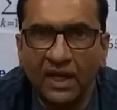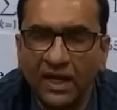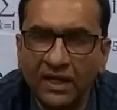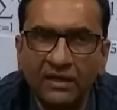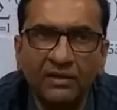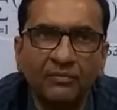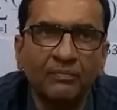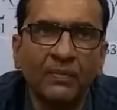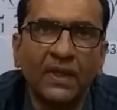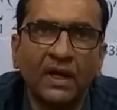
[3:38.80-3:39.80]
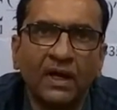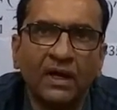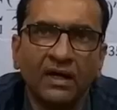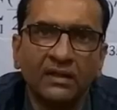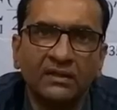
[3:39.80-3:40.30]
And
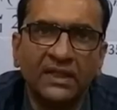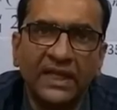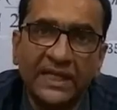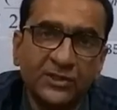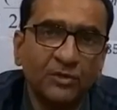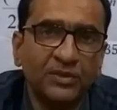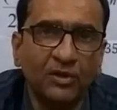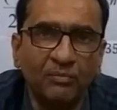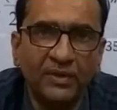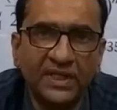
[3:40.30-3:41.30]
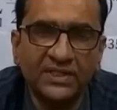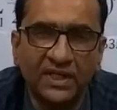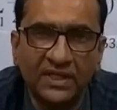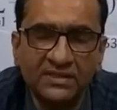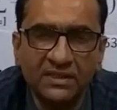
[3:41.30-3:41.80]
the nature of the
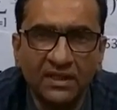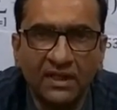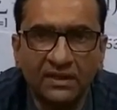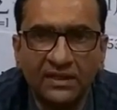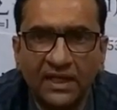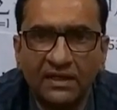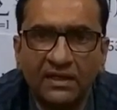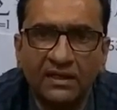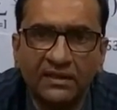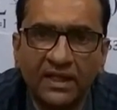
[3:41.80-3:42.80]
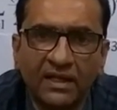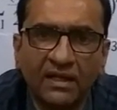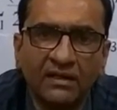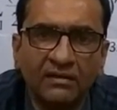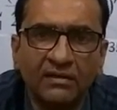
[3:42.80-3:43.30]
competition is that there
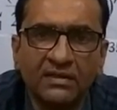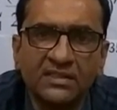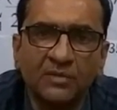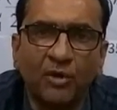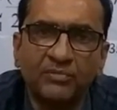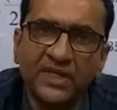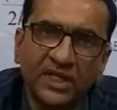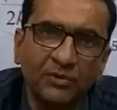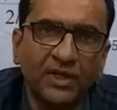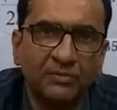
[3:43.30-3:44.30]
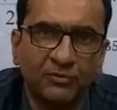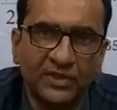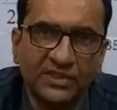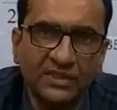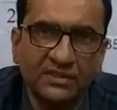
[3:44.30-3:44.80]
are some objective type
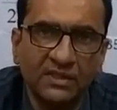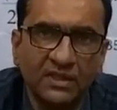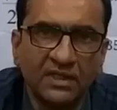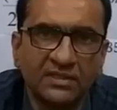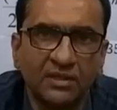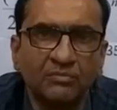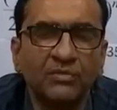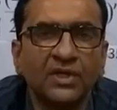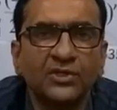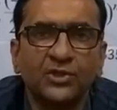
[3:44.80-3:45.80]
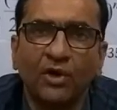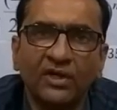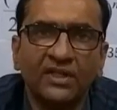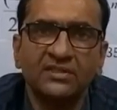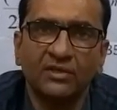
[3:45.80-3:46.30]
questions, some
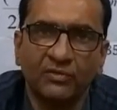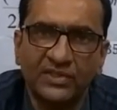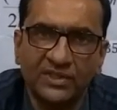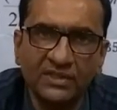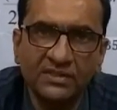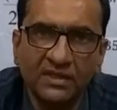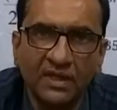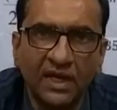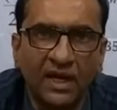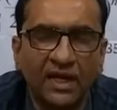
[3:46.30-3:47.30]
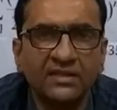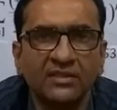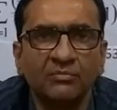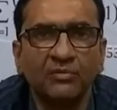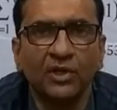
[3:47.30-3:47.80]
short answer questions, and
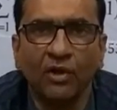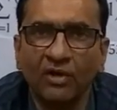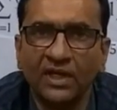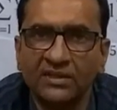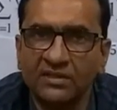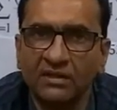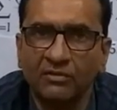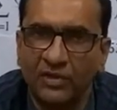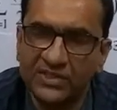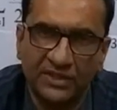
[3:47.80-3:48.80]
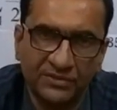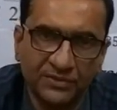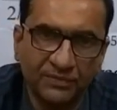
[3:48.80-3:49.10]
some long answer questions.